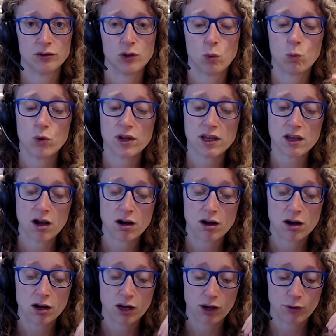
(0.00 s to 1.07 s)
that we
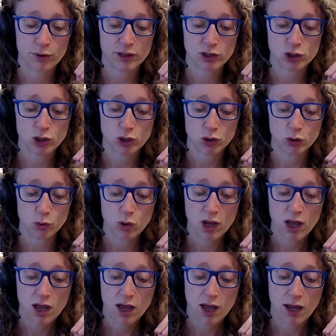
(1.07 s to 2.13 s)
are going to
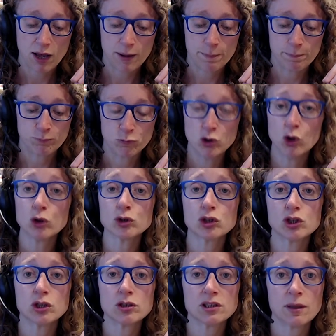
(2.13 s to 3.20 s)
um, not
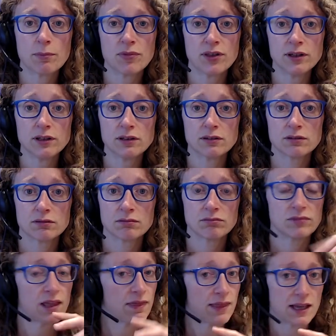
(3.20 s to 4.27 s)
do something,
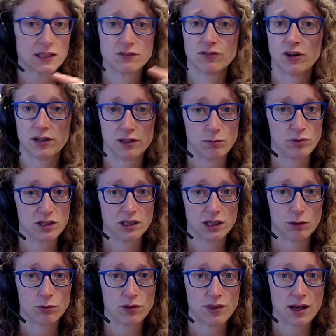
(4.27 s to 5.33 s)
then that's fine and we
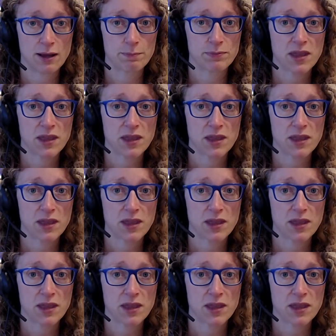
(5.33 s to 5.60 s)
stick with that.